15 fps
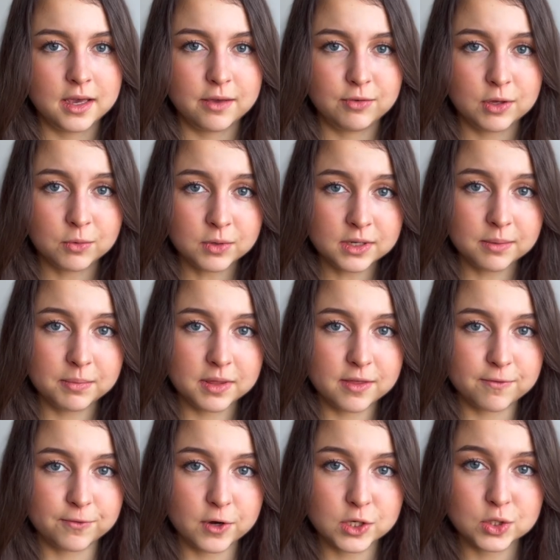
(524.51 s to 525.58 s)
If you want to be the
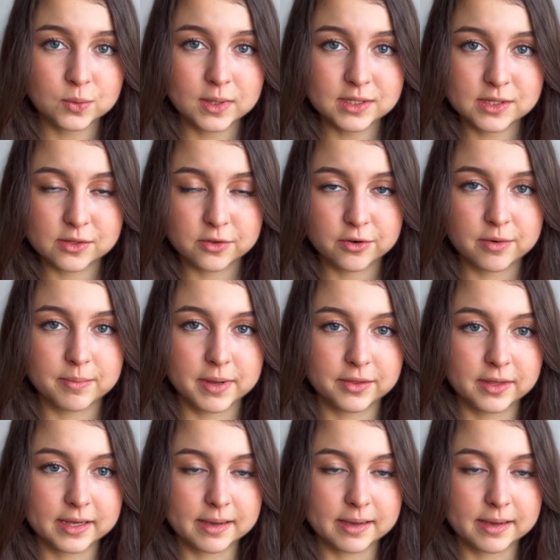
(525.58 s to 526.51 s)
first one to learn about the